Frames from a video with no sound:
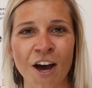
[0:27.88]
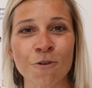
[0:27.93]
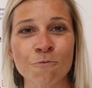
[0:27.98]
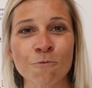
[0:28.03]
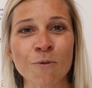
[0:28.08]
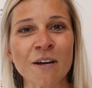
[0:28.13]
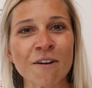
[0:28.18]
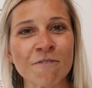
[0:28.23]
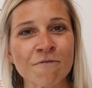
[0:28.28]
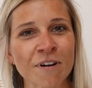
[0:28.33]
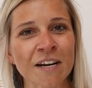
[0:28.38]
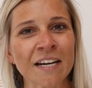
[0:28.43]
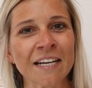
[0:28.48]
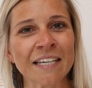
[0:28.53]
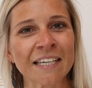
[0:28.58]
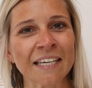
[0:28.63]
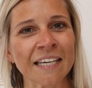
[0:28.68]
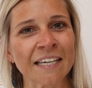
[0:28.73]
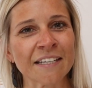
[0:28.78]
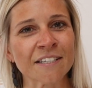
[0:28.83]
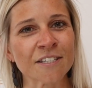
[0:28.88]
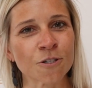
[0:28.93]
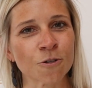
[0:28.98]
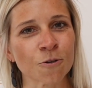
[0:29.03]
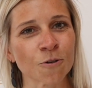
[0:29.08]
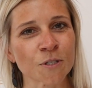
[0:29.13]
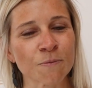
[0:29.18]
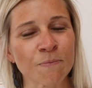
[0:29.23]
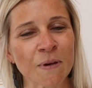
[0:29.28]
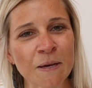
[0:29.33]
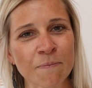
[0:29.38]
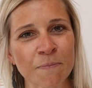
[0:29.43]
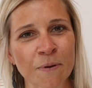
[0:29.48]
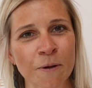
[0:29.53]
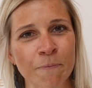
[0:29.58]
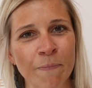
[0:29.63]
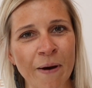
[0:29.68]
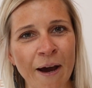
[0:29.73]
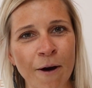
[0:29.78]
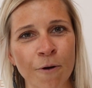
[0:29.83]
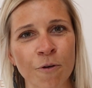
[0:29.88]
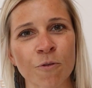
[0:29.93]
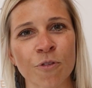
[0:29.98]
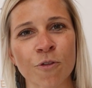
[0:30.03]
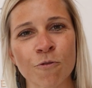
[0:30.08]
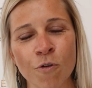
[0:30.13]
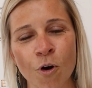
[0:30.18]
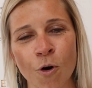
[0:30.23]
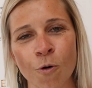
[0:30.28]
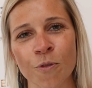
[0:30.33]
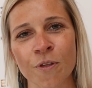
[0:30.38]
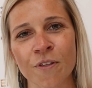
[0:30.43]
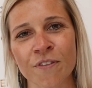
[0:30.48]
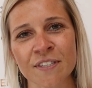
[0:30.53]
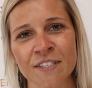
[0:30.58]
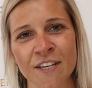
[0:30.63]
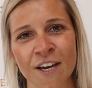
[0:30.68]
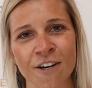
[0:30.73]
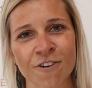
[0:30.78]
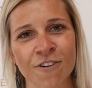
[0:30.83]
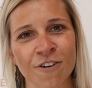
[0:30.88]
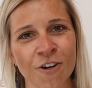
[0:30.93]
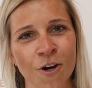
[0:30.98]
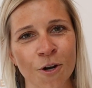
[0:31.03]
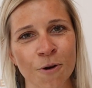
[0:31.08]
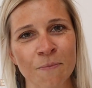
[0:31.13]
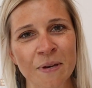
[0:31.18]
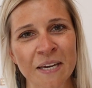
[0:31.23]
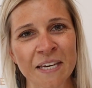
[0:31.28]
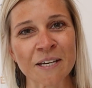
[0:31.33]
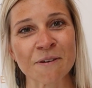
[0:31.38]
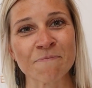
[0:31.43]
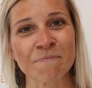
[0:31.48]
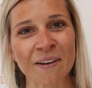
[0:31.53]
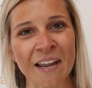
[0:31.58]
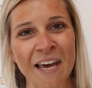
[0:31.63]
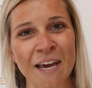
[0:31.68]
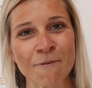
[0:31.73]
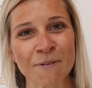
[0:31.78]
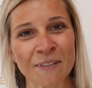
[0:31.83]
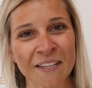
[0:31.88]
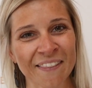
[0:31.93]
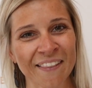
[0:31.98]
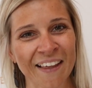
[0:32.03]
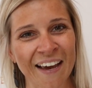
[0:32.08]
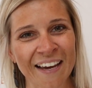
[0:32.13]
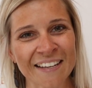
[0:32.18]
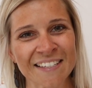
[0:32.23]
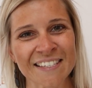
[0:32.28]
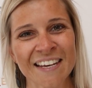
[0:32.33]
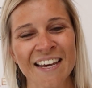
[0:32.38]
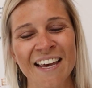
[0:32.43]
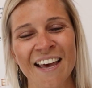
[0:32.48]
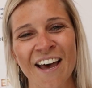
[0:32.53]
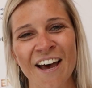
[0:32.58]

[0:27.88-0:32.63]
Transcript: And we're really keen to talk to people about the role that the circular economy can play within that.